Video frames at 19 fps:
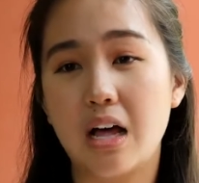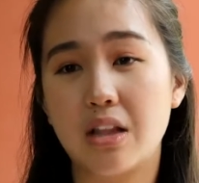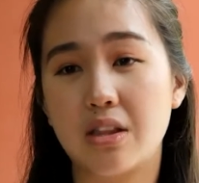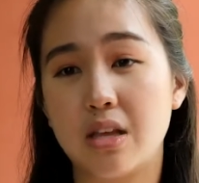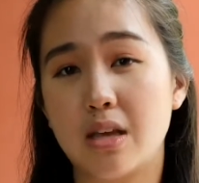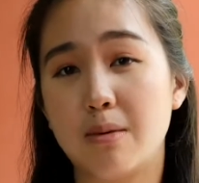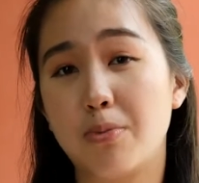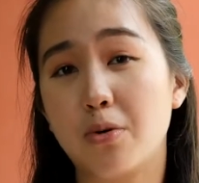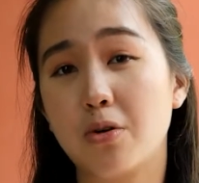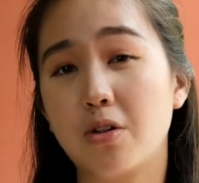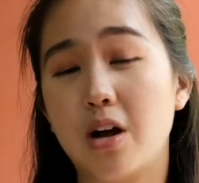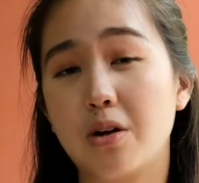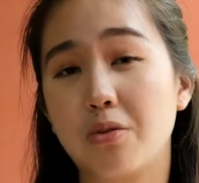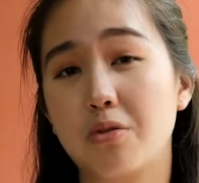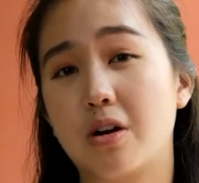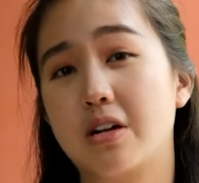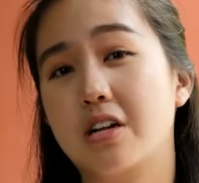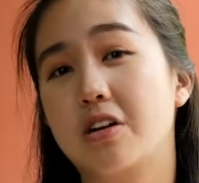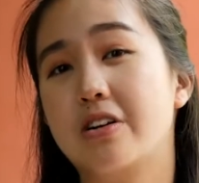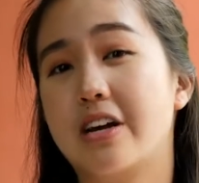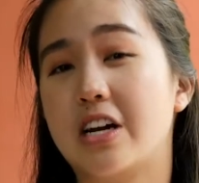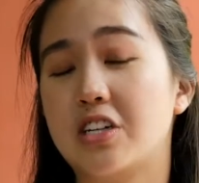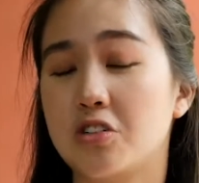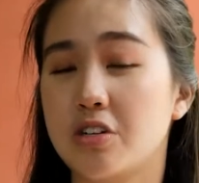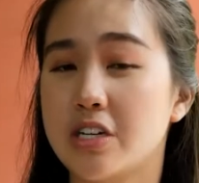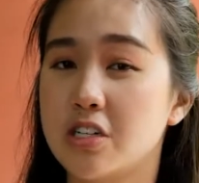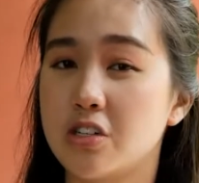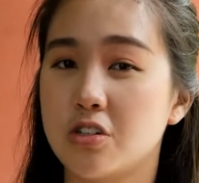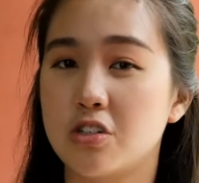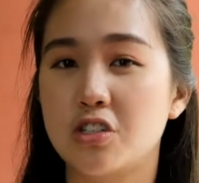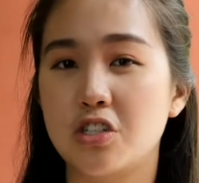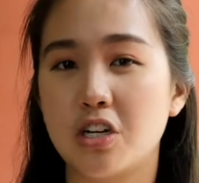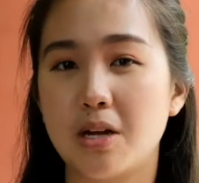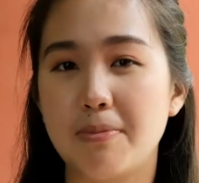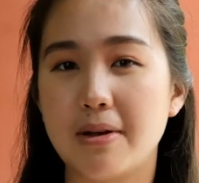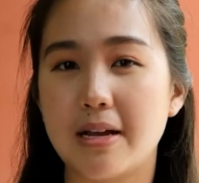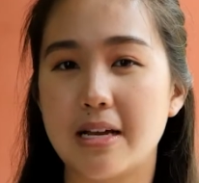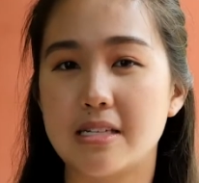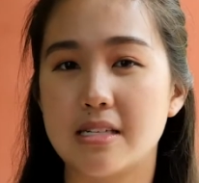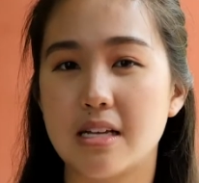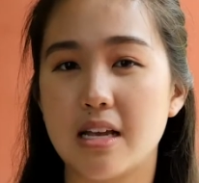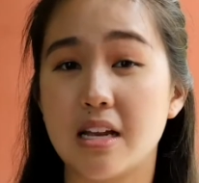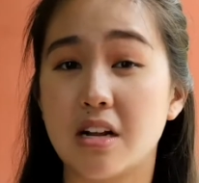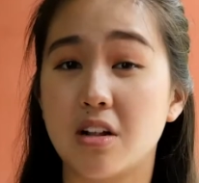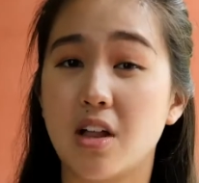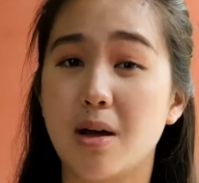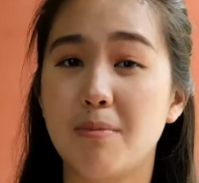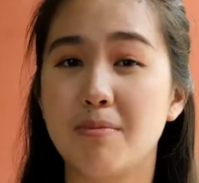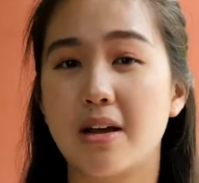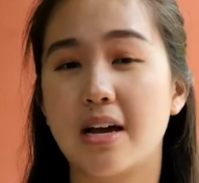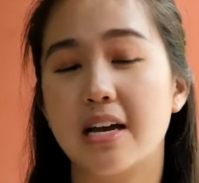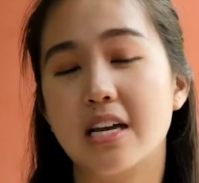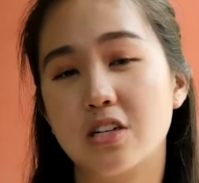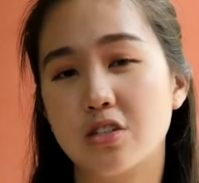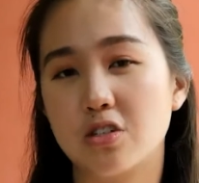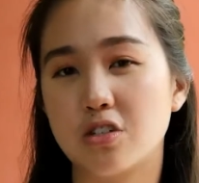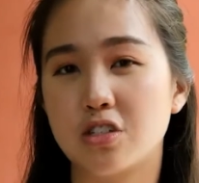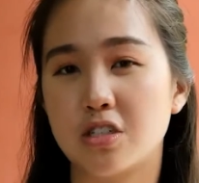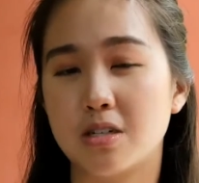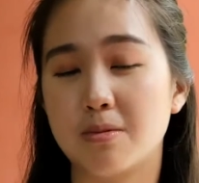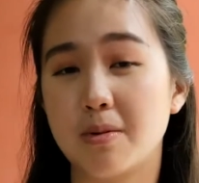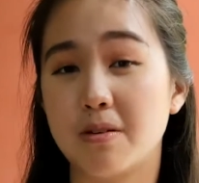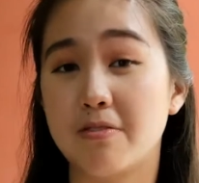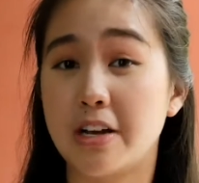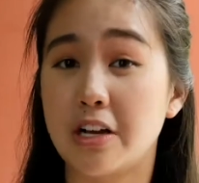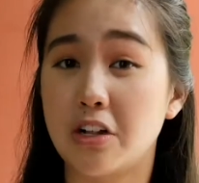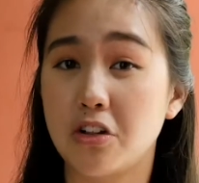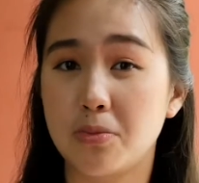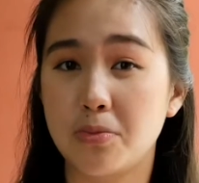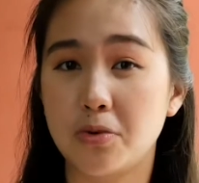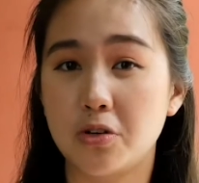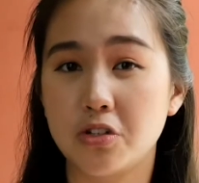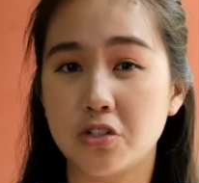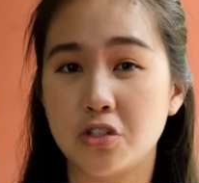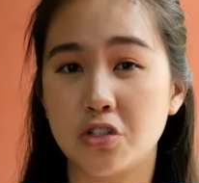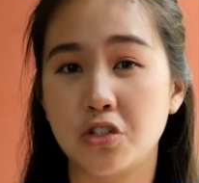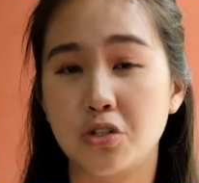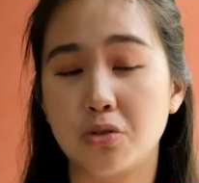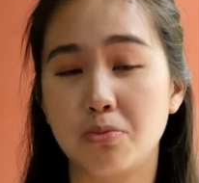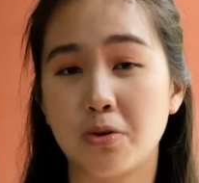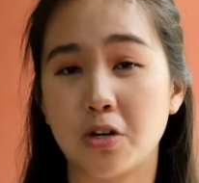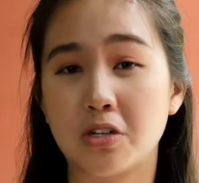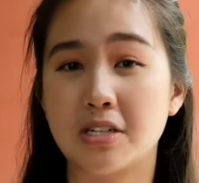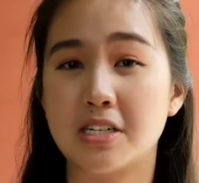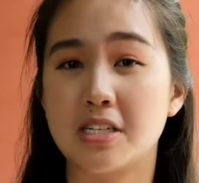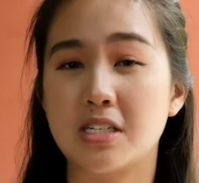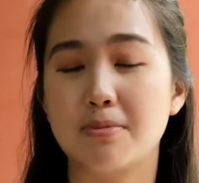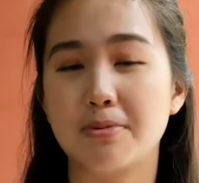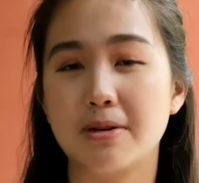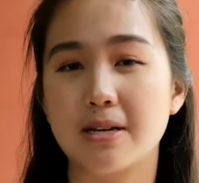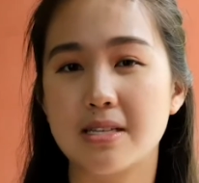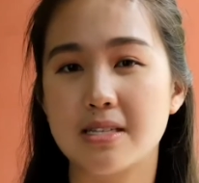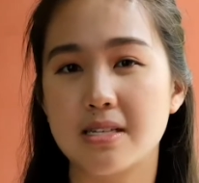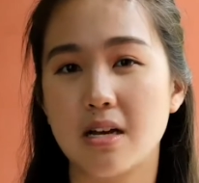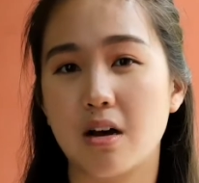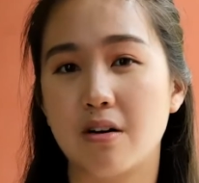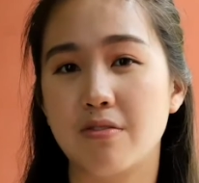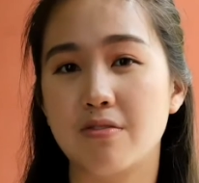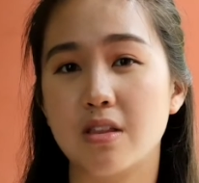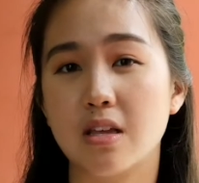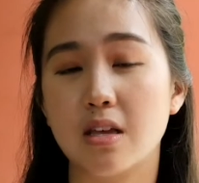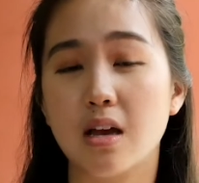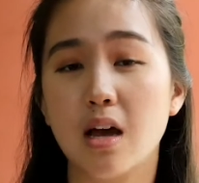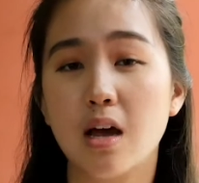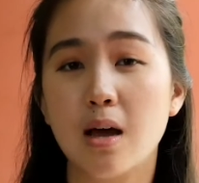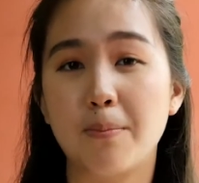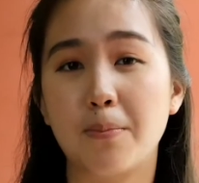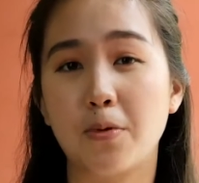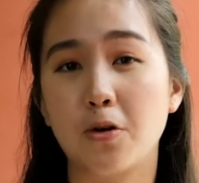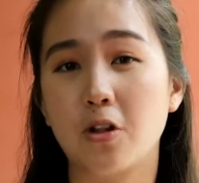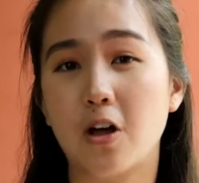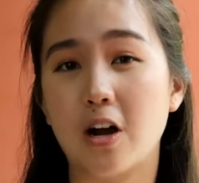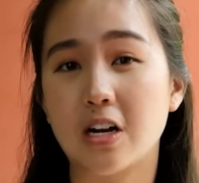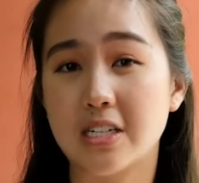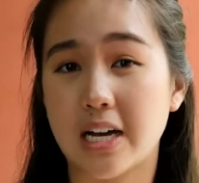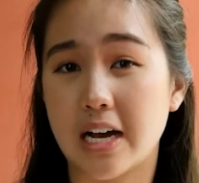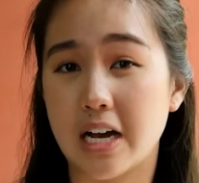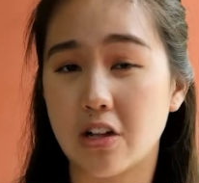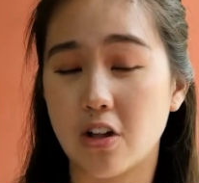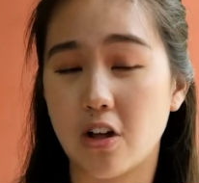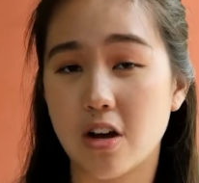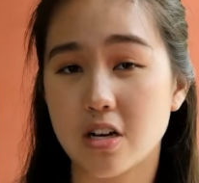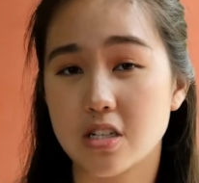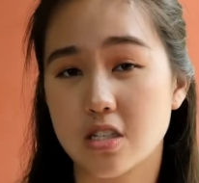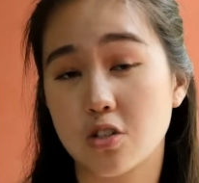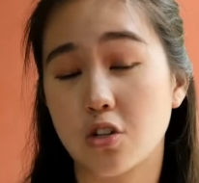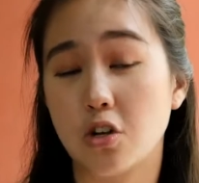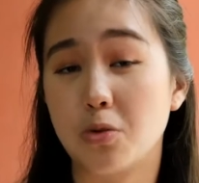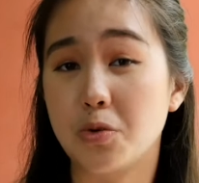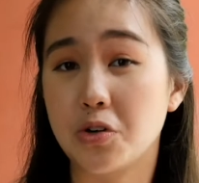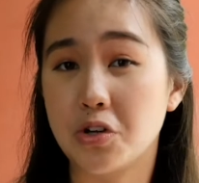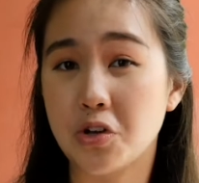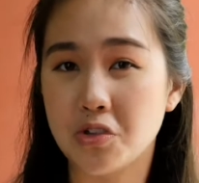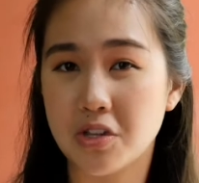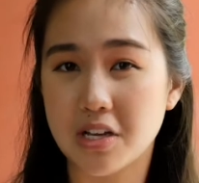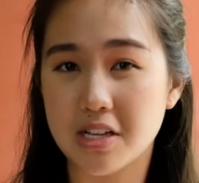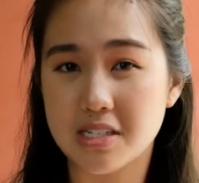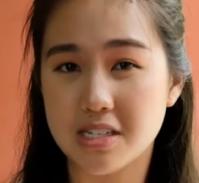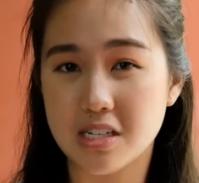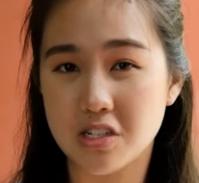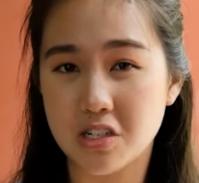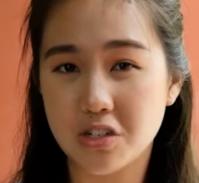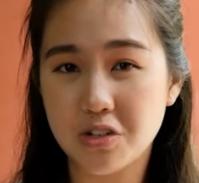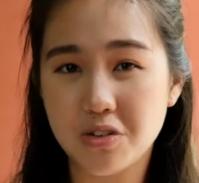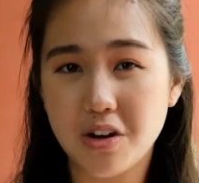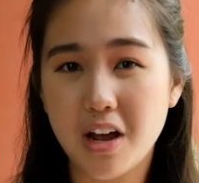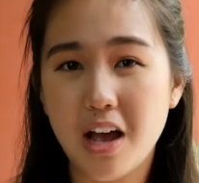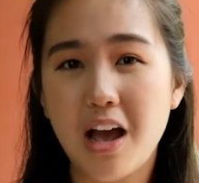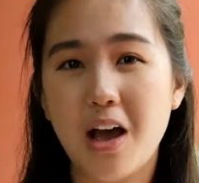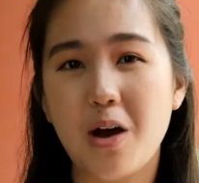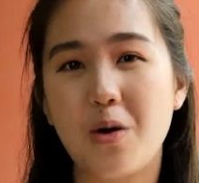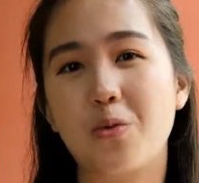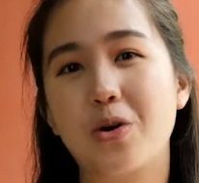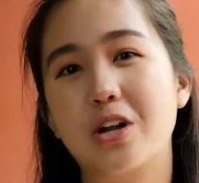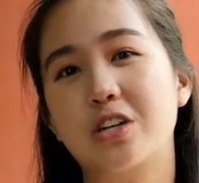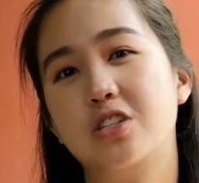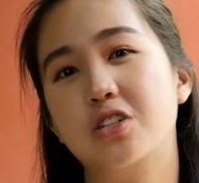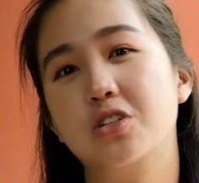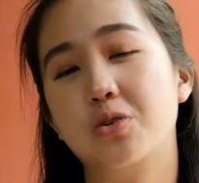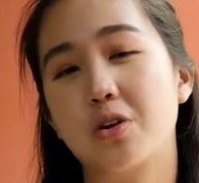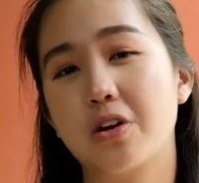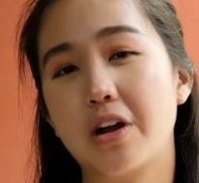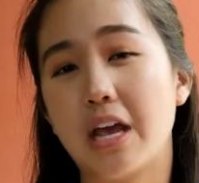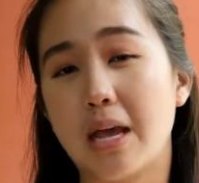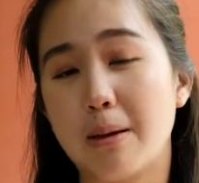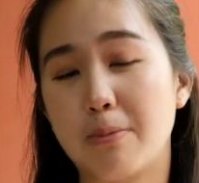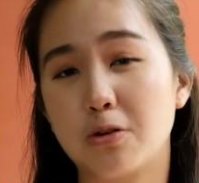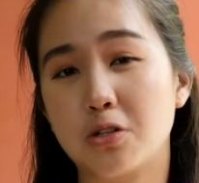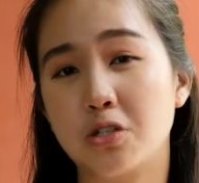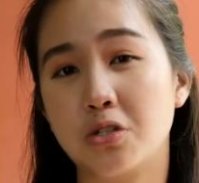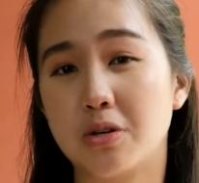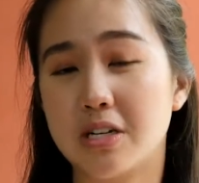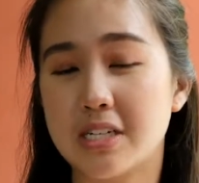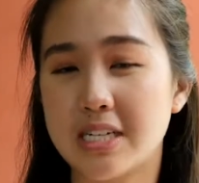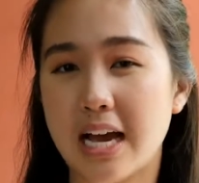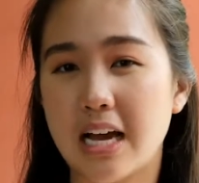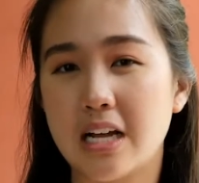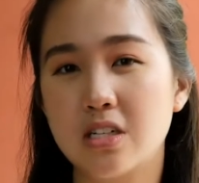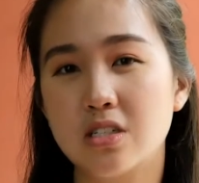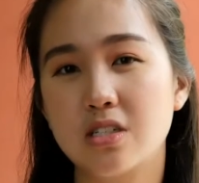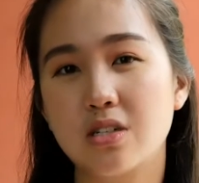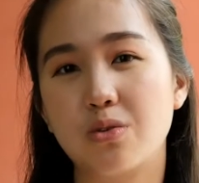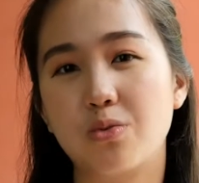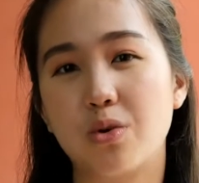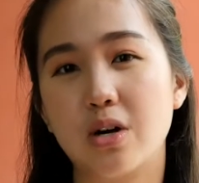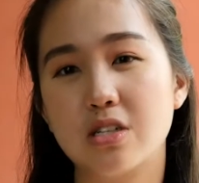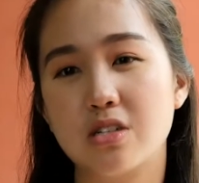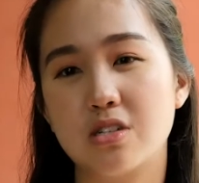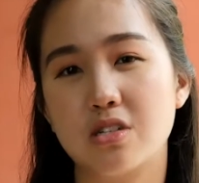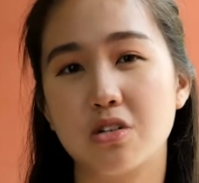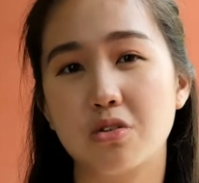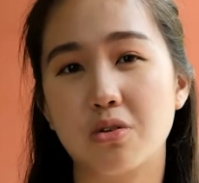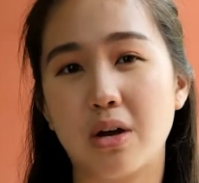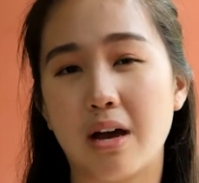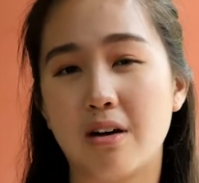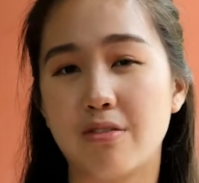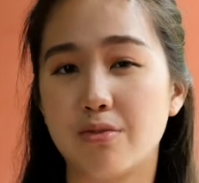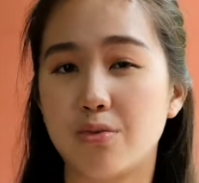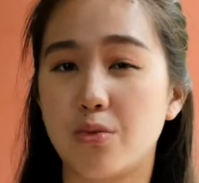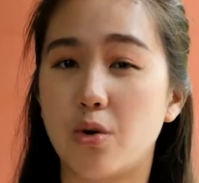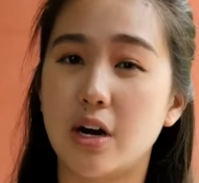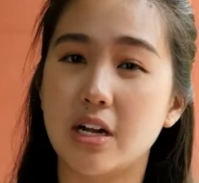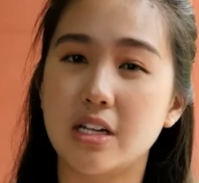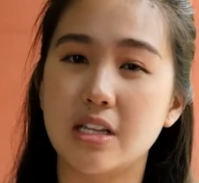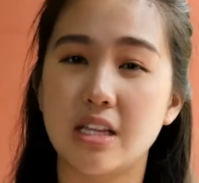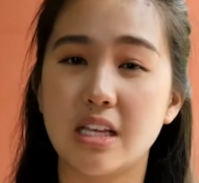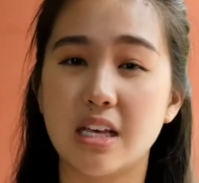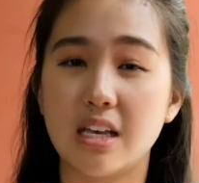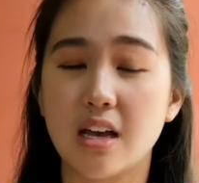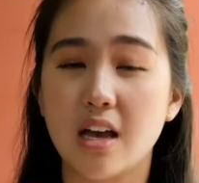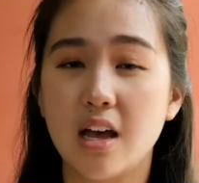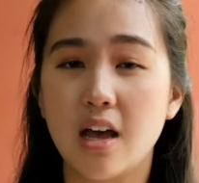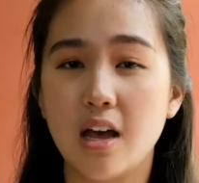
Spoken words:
The Borlaug-Ruan International Internship is an alumni internship available to participants of the Borlaug Dialogues Global Youth Institute, which you are able to attend once you have won the